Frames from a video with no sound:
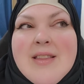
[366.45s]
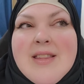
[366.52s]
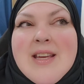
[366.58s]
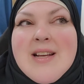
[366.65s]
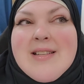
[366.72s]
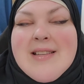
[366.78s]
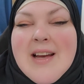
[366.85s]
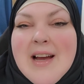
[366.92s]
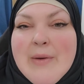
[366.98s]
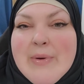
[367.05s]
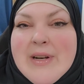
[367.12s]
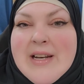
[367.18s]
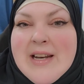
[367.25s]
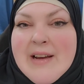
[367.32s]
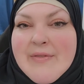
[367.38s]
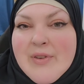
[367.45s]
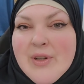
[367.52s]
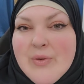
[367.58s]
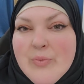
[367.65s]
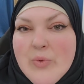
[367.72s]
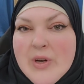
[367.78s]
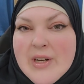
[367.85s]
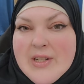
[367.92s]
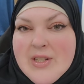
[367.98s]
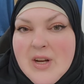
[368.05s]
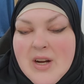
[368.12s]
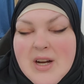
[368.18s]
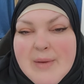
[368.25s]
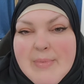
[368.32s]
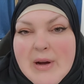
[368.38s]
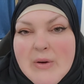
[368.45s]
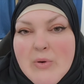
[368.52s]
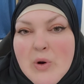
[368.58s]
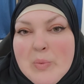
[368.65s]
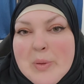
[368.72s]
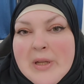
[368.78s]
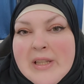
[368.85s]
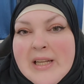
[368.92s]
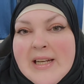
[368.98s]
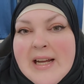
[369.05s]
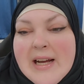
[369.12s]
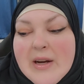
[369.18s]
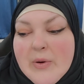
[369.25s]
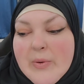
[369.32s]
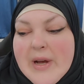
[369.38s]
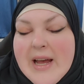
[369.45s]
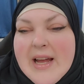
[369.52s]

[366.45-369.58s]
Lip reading: things that I would never want to talk about openly now,